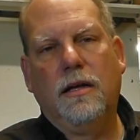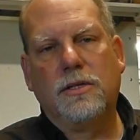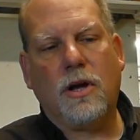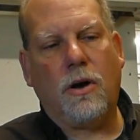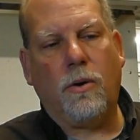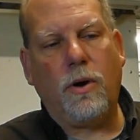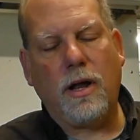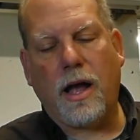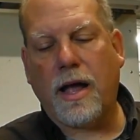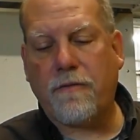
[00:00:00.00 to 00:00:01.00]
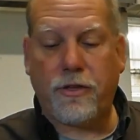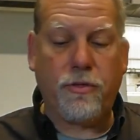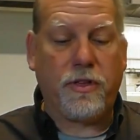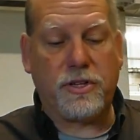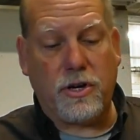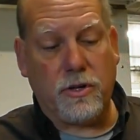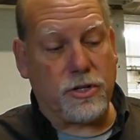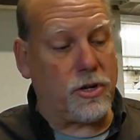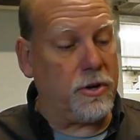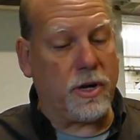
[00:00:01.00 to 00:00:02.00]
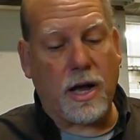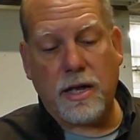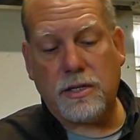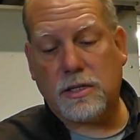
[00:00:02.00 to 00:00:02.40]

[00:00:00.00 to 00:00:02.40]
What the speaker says: So I have a few things here to show you guys.